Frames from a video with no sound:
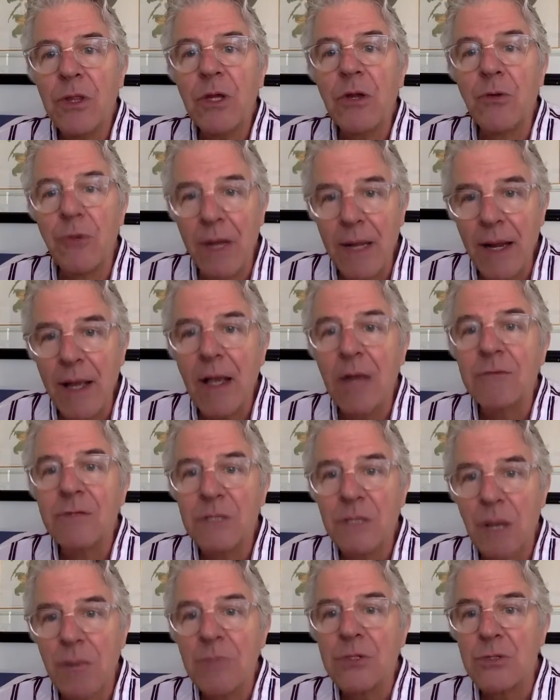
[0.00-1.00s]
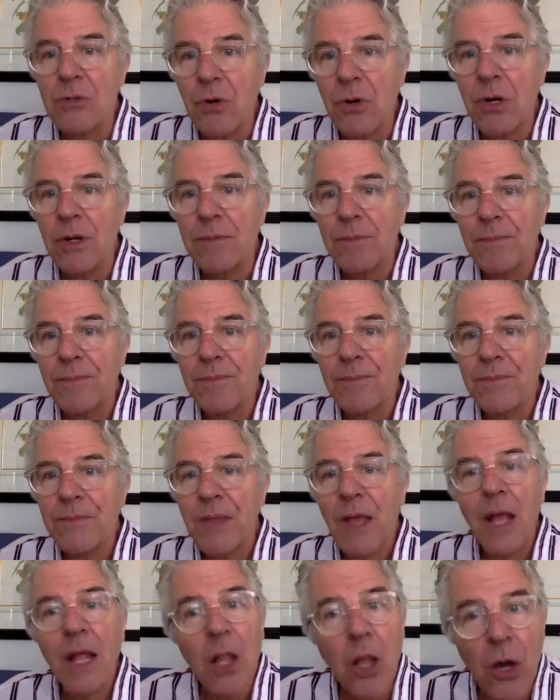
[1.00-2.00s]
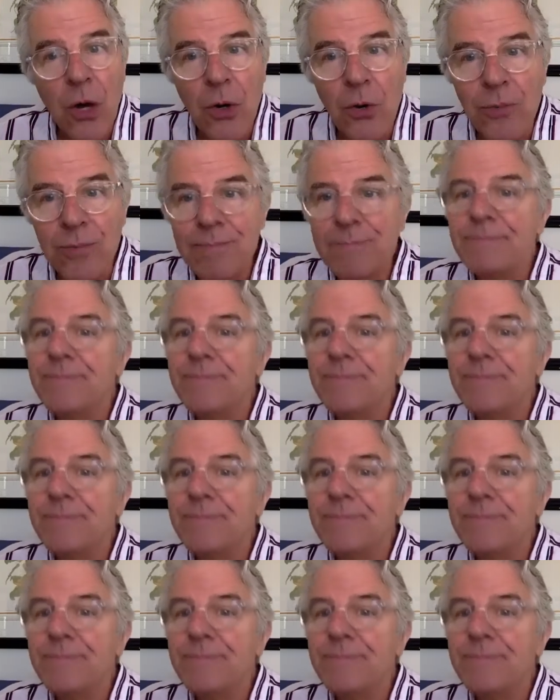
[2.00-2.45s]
a greeting of some sort. Hello.